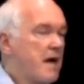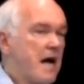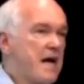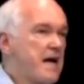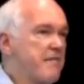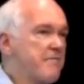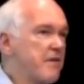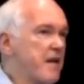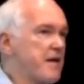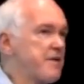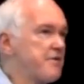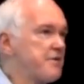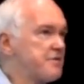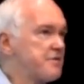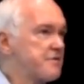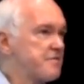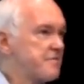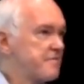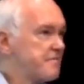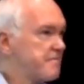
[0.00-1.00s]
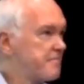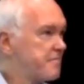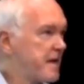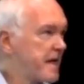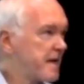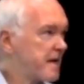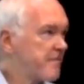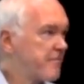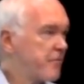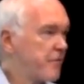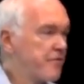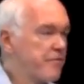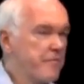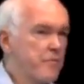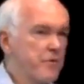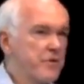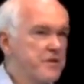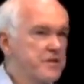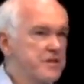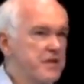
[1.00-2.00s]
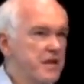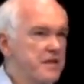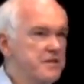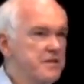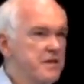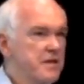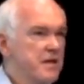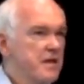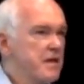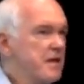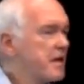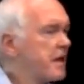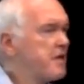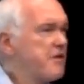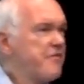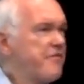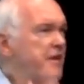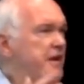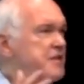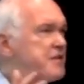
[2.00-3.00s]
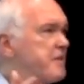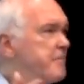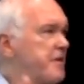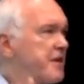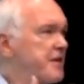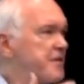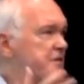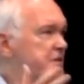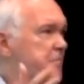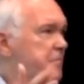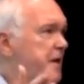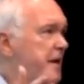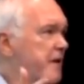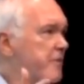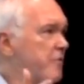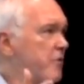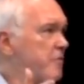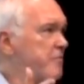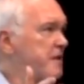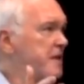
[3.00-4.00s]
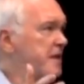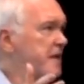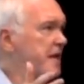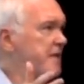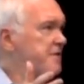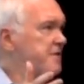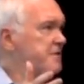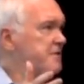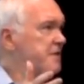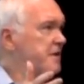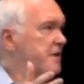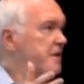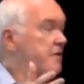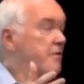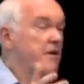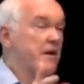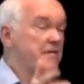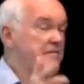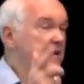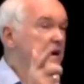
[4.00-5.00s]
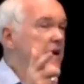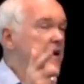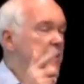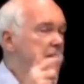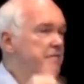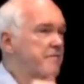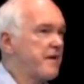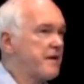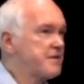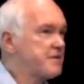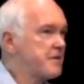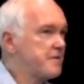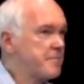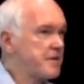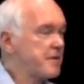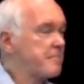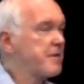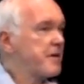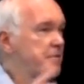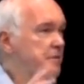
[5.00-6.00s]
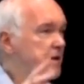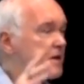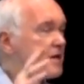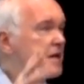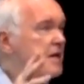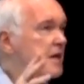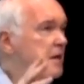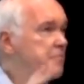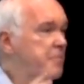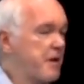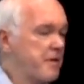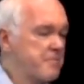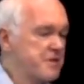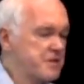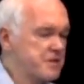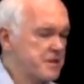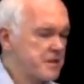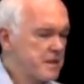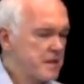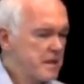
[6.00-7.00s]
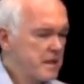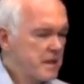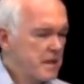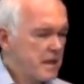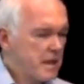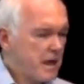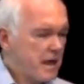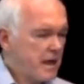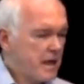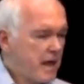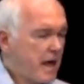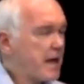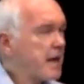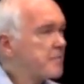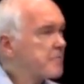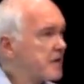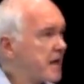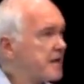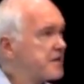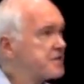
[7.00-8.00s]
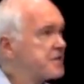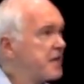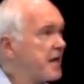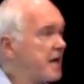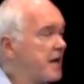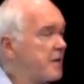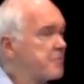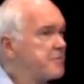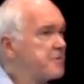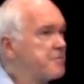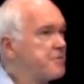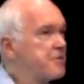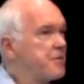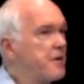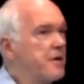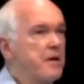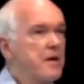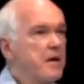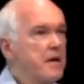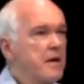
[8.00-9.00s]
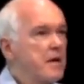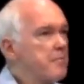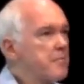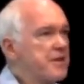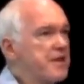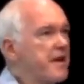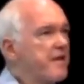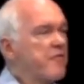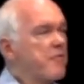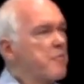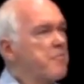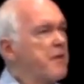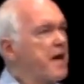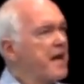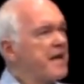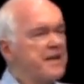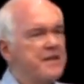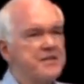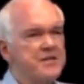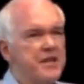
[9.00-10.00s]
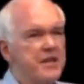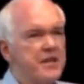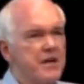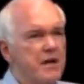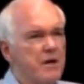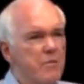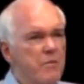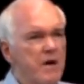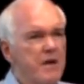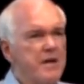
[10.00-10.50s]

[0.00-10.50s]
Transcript: I have letters back and forth where he says, can you find somebody else to bankroll me to get this thing going? I finally did find somebody, by the way. It did get published, and I'm glad to say I helped him do it. But then everyone panned it and said, you know